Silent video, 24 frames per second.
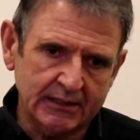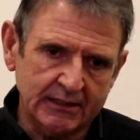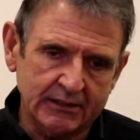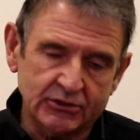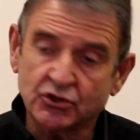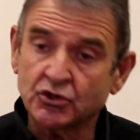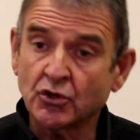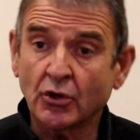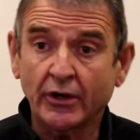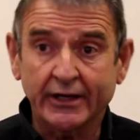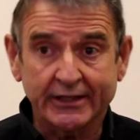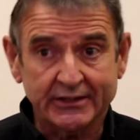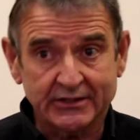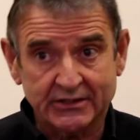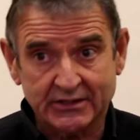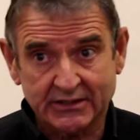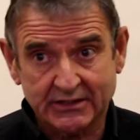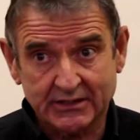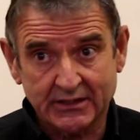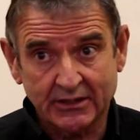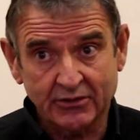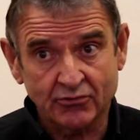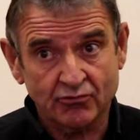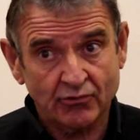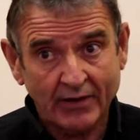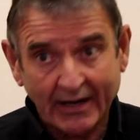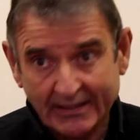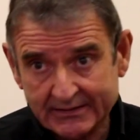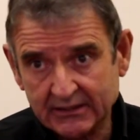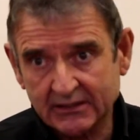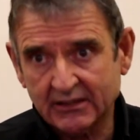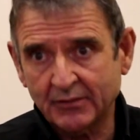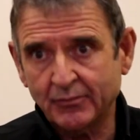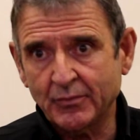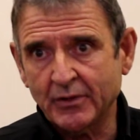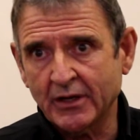choice right
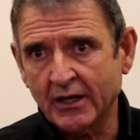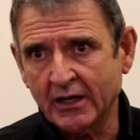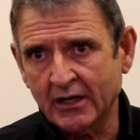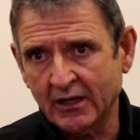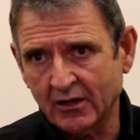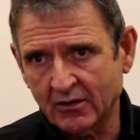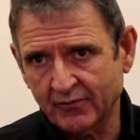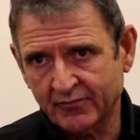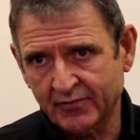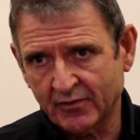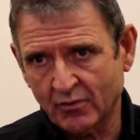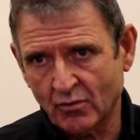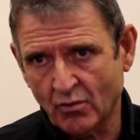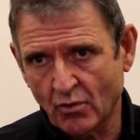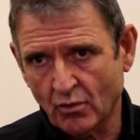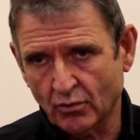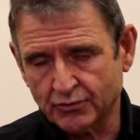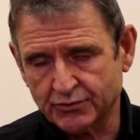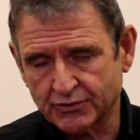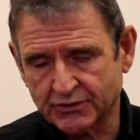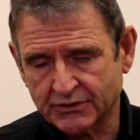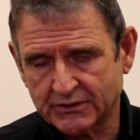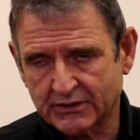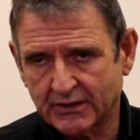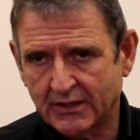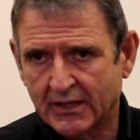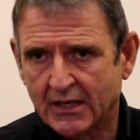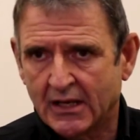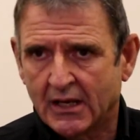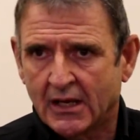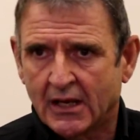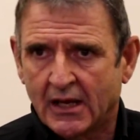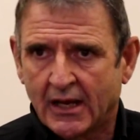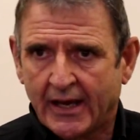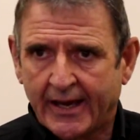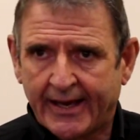at the beginning of the course
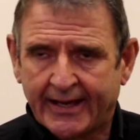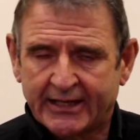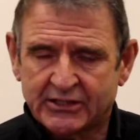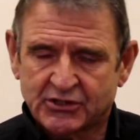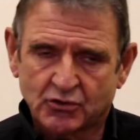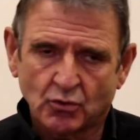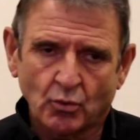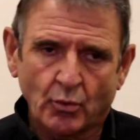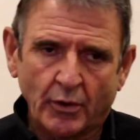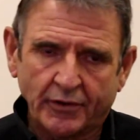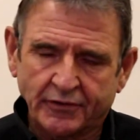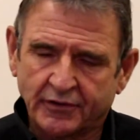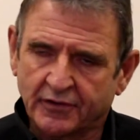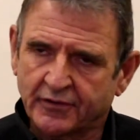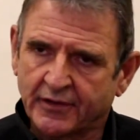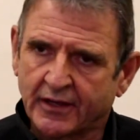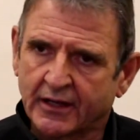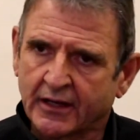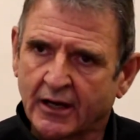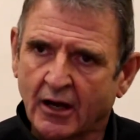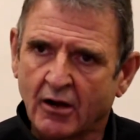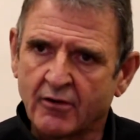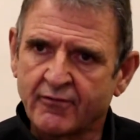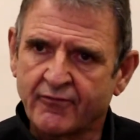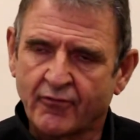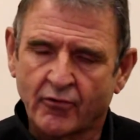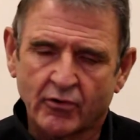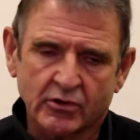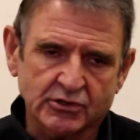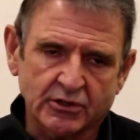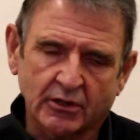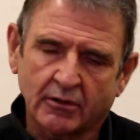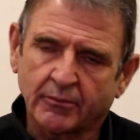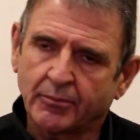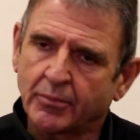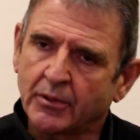as to whether they go, for
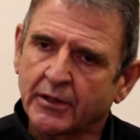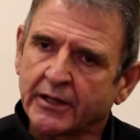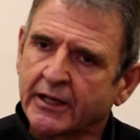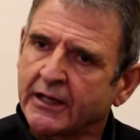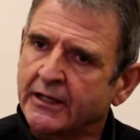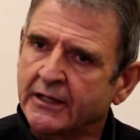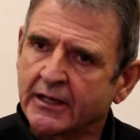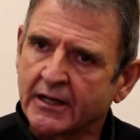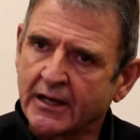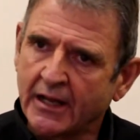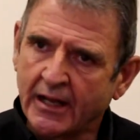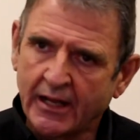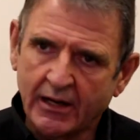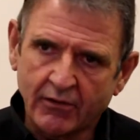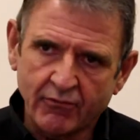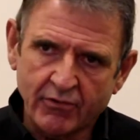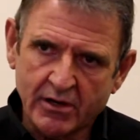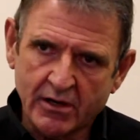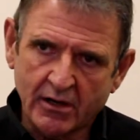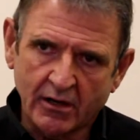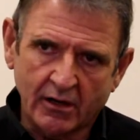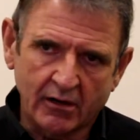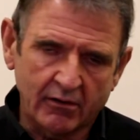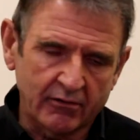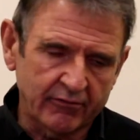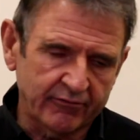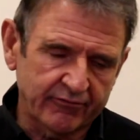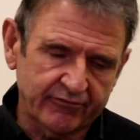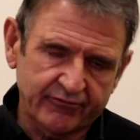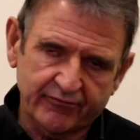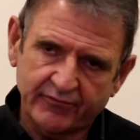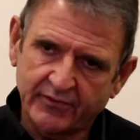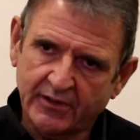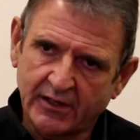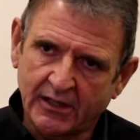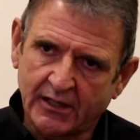example, in an area of
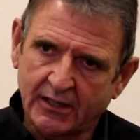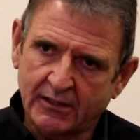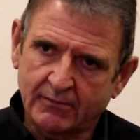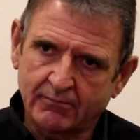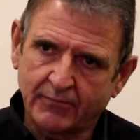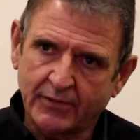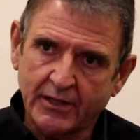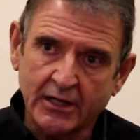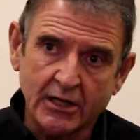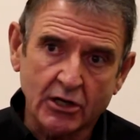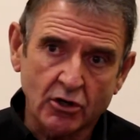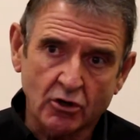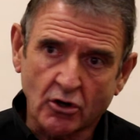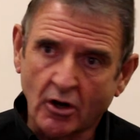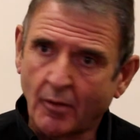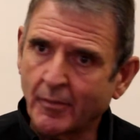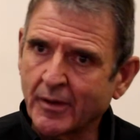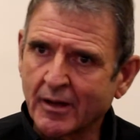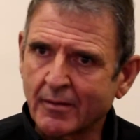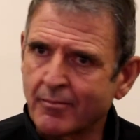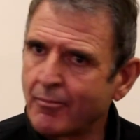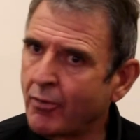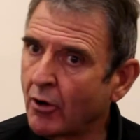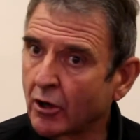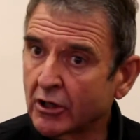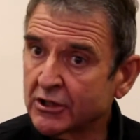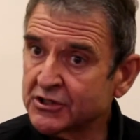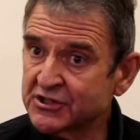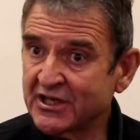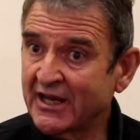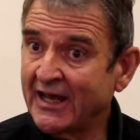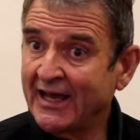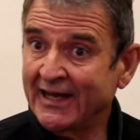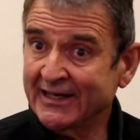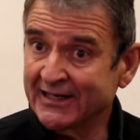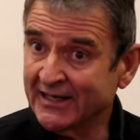economic
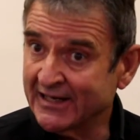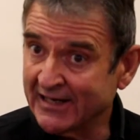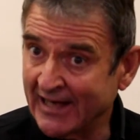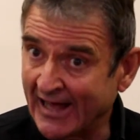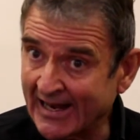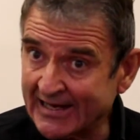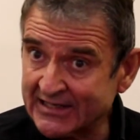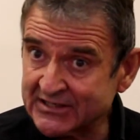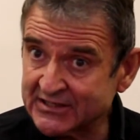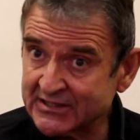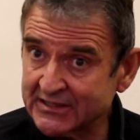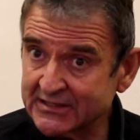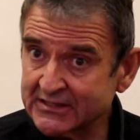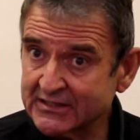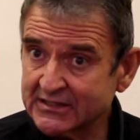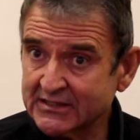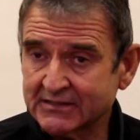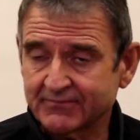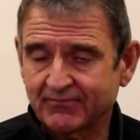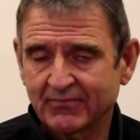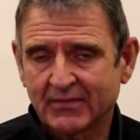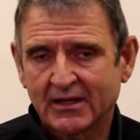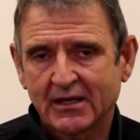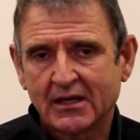policy and analysis,